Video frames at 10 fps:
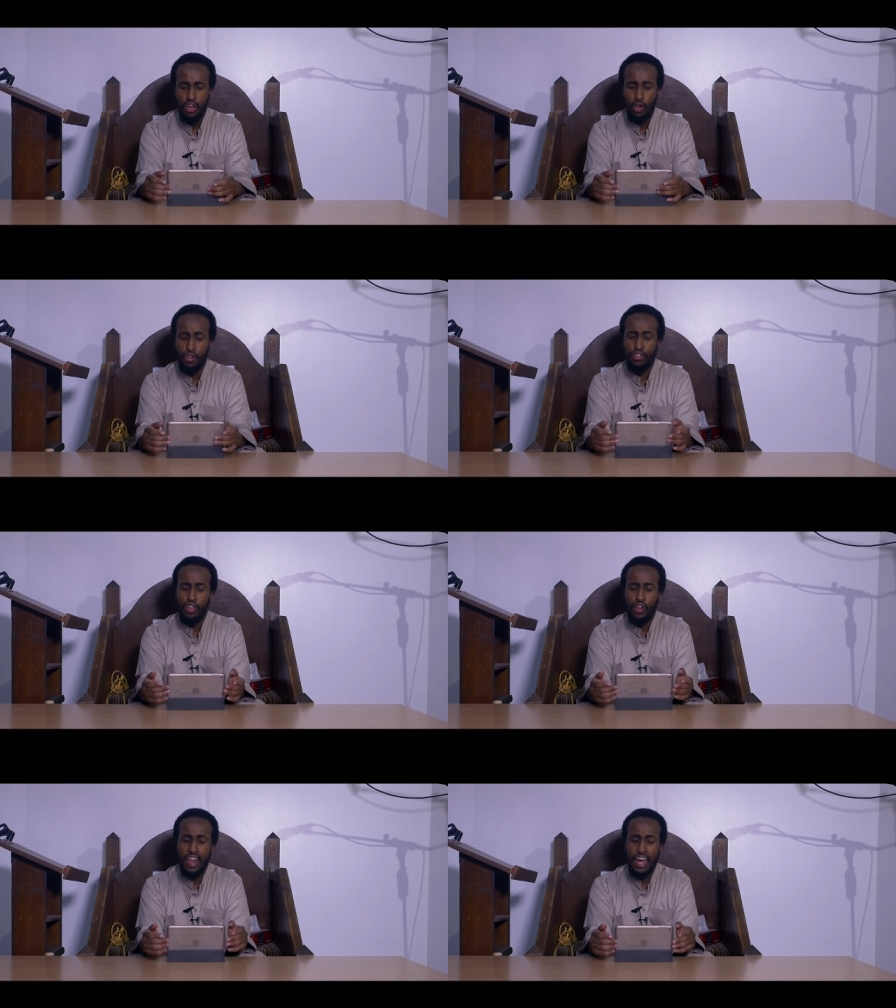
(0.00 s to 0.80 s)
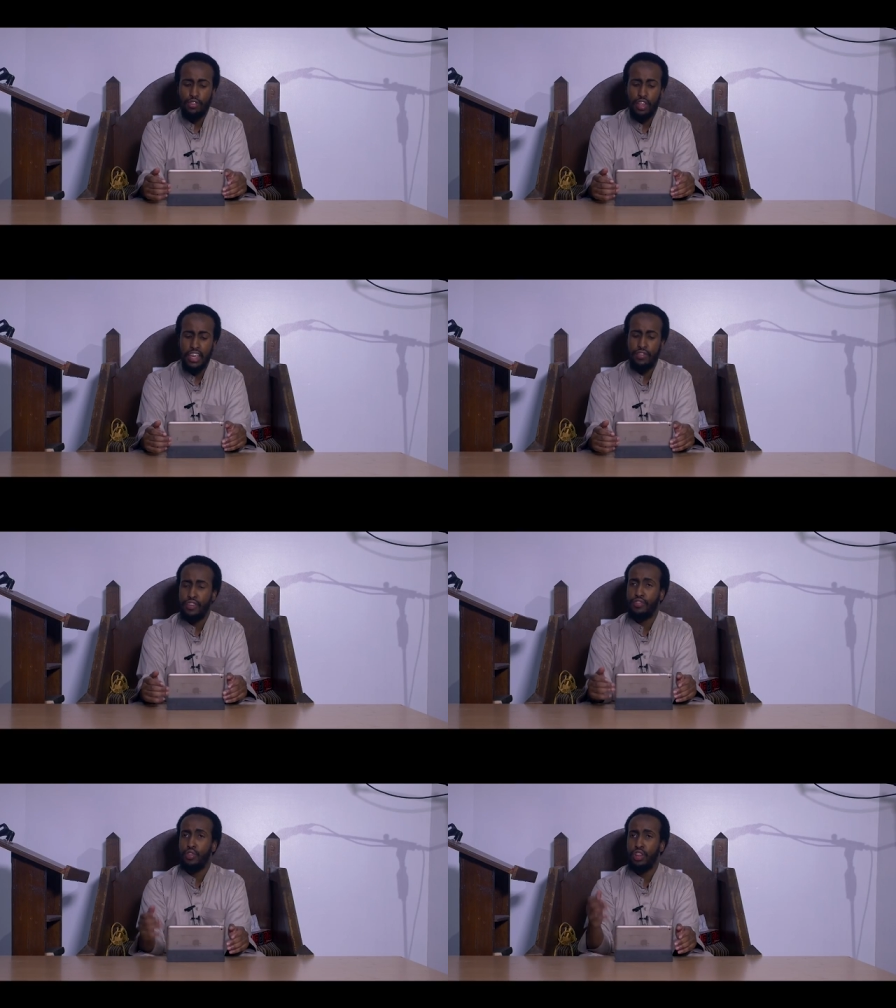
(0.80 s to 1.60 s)
Also, you're allowed to leave
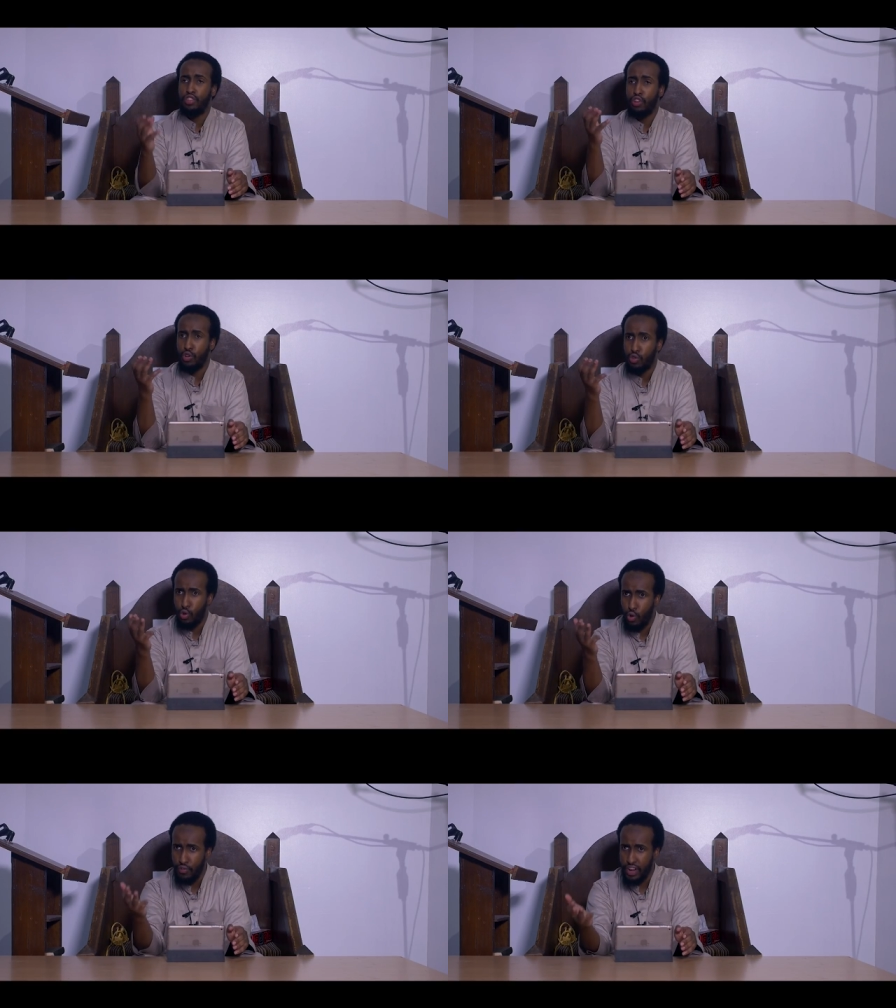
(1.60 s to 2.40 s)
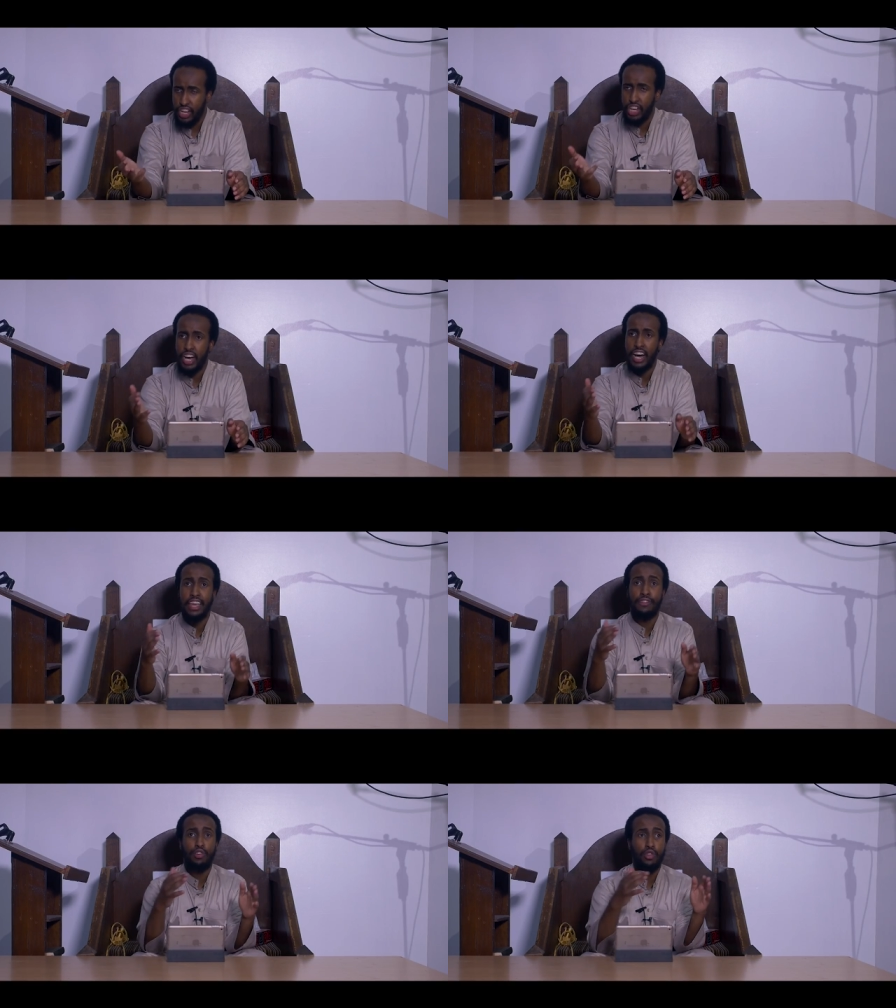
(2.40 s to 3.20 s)
if you need to go to call of nature,
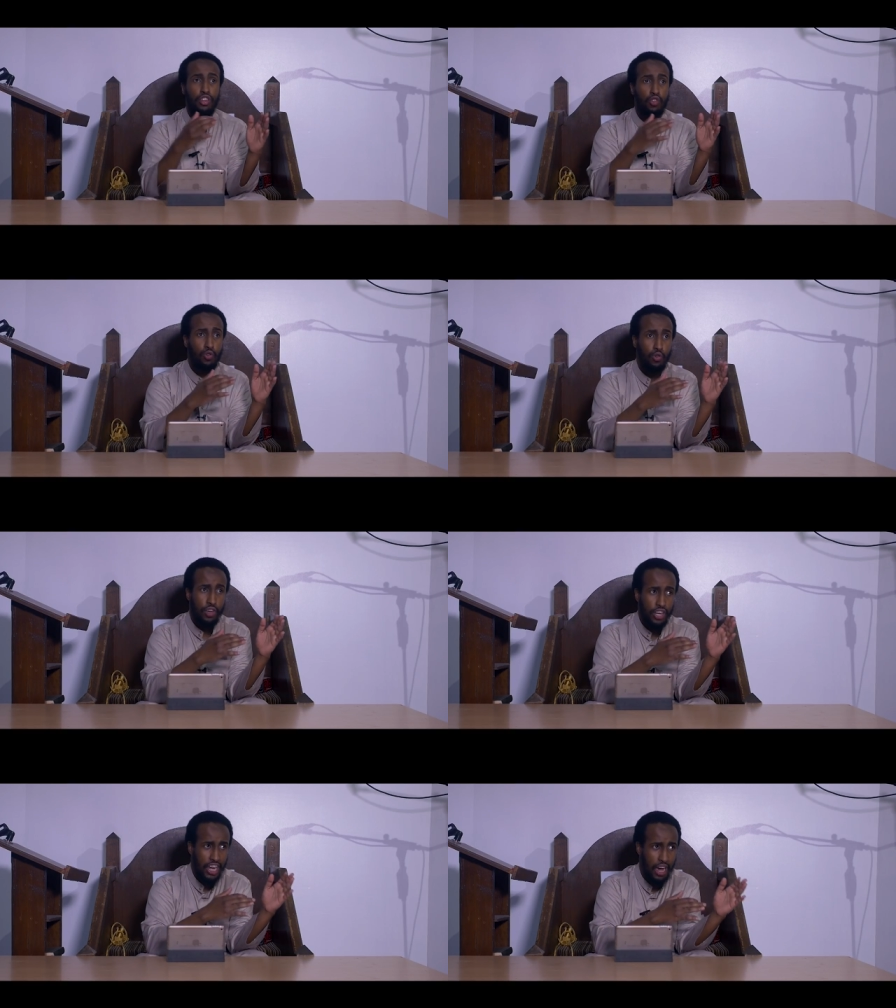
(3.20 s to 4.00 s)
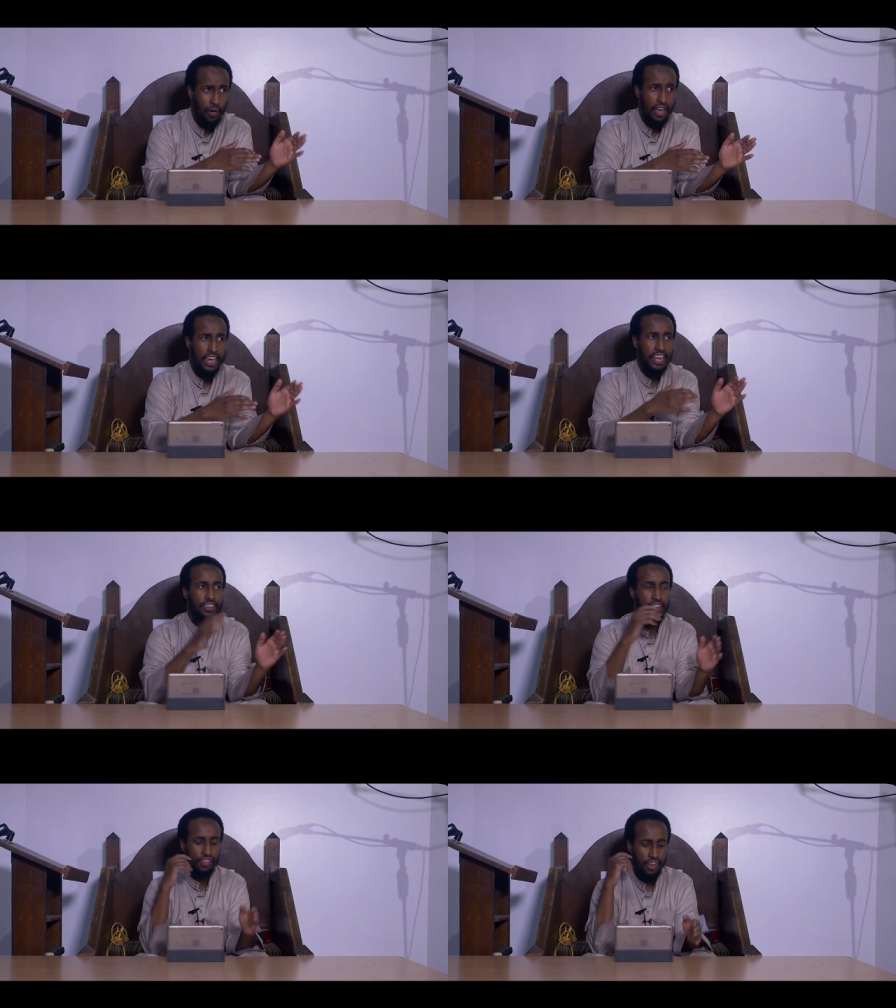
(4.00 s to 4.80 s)
if you need to shower, and
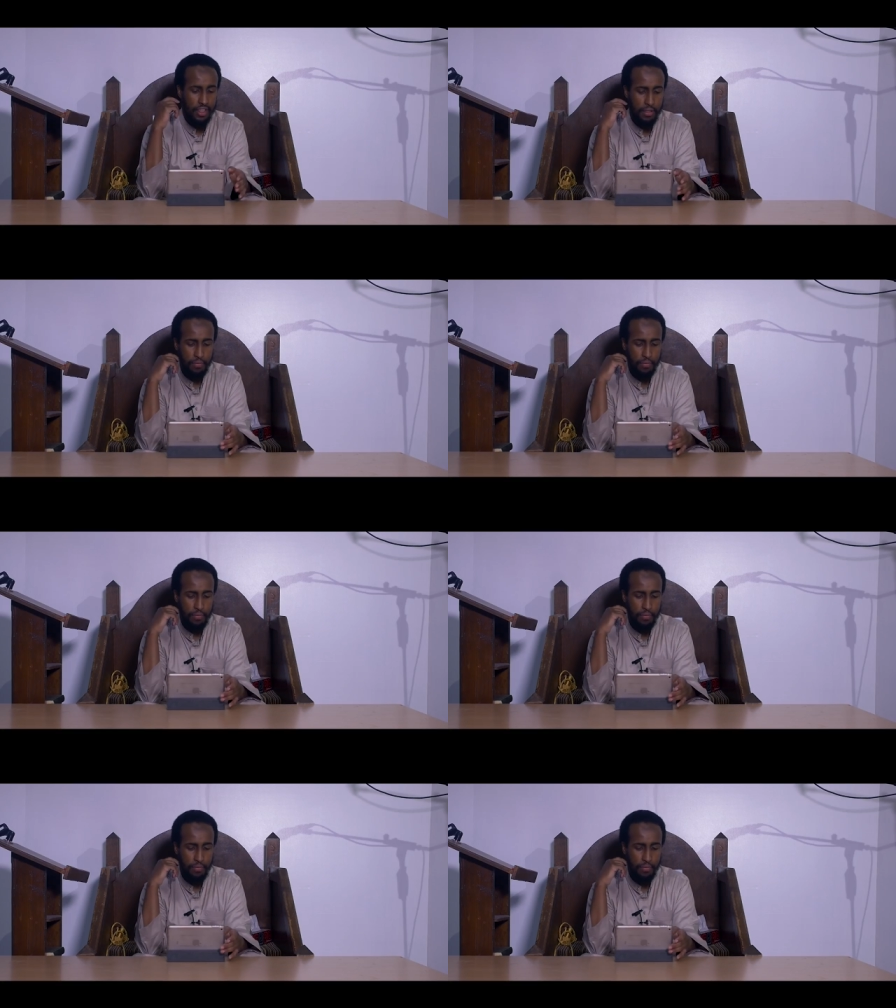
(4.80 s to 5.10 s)
etc.